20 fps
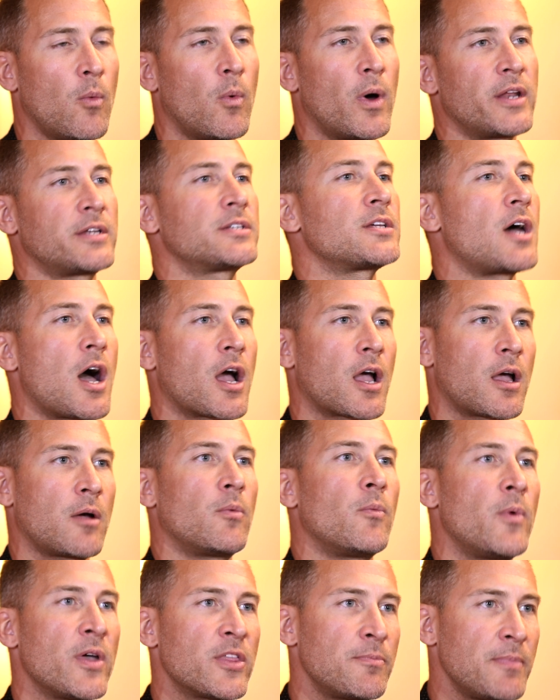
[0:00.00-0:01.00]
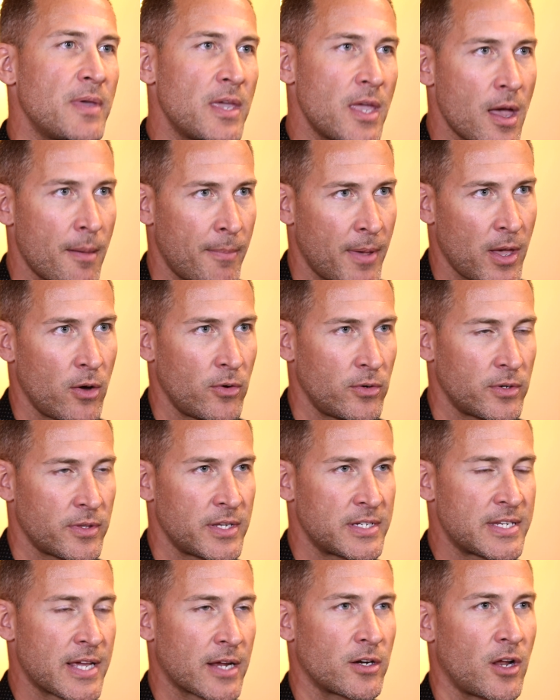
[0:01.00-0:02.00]
want to talk with me about
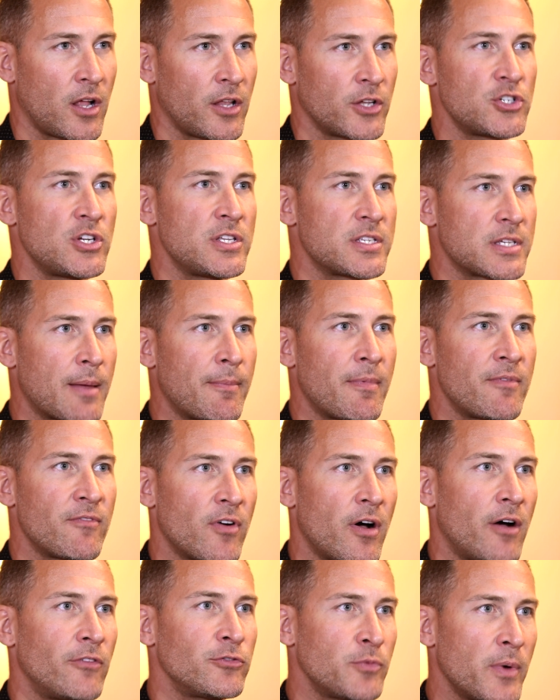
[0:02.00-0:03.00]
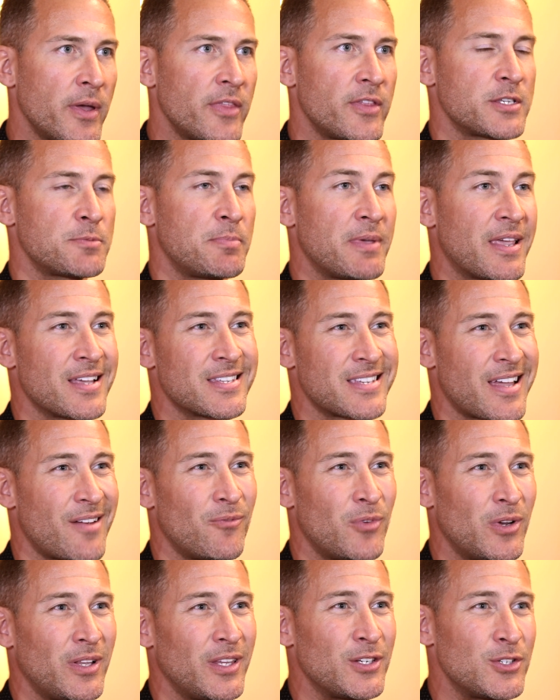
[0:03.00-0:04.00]
the technologies that I'm involved with is because I
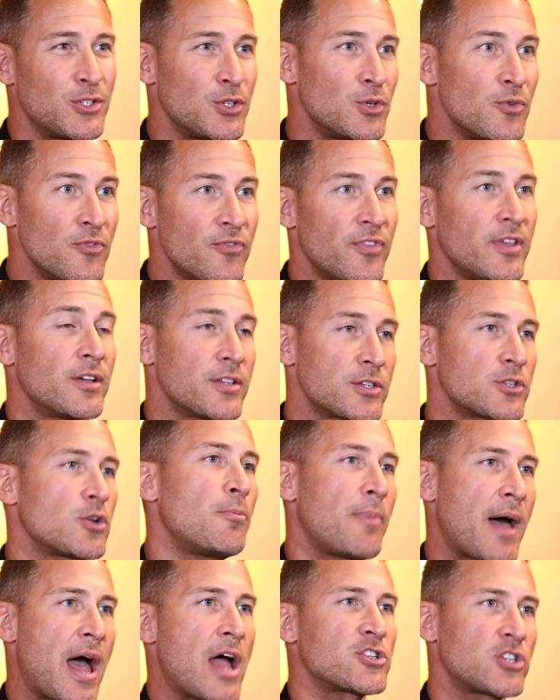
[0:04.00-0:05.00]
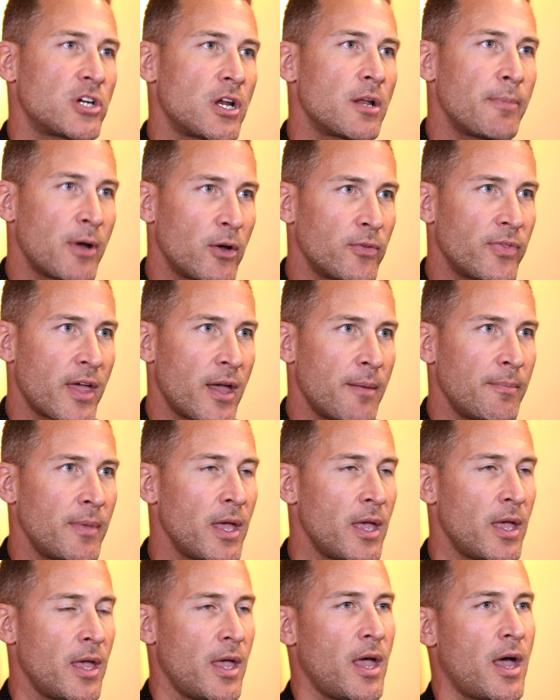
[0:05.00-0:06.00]
really do feel so passionate about
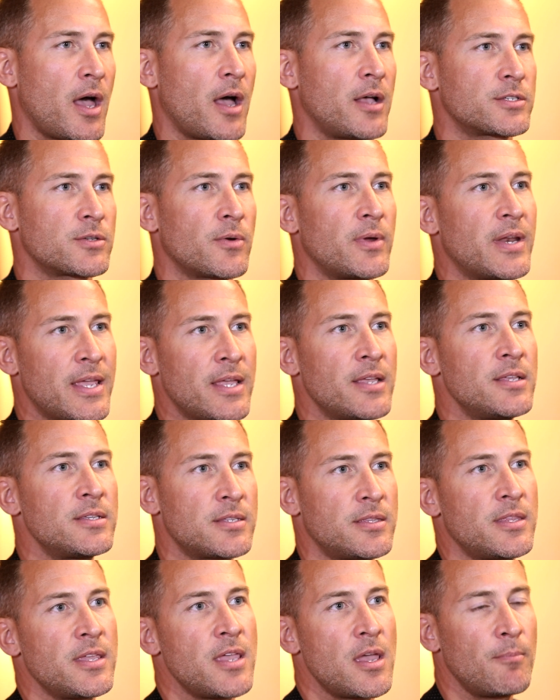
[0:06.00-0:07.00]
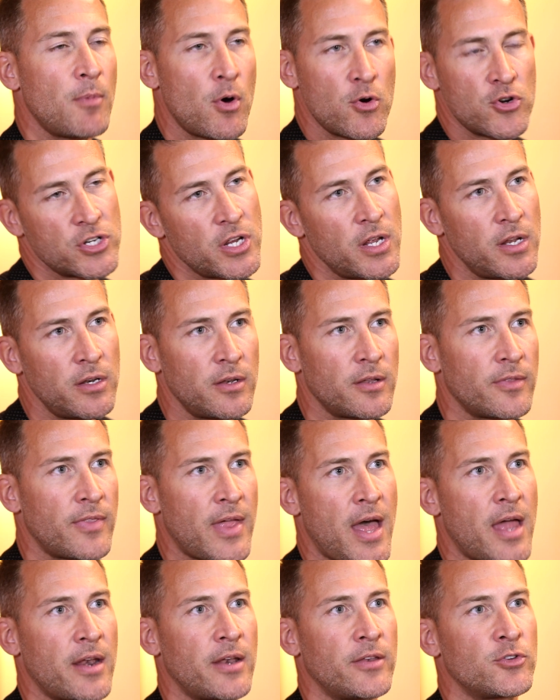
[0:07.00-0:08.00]
them. So it is the emotion
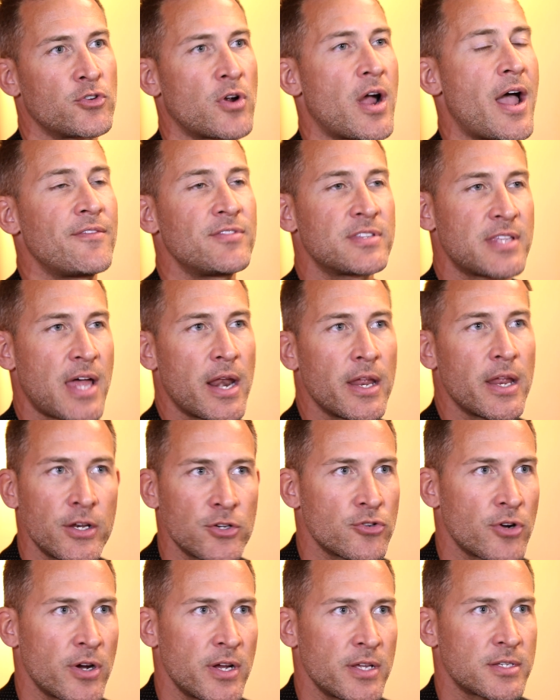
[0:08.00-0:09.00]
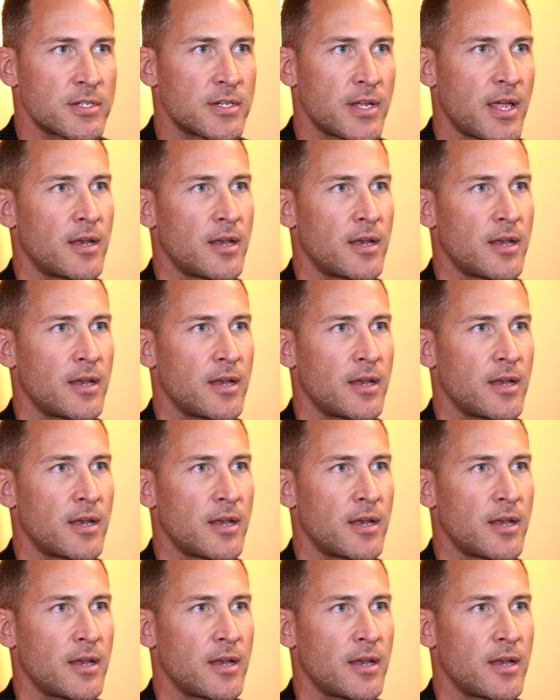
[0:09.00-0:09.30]
that drives that interest.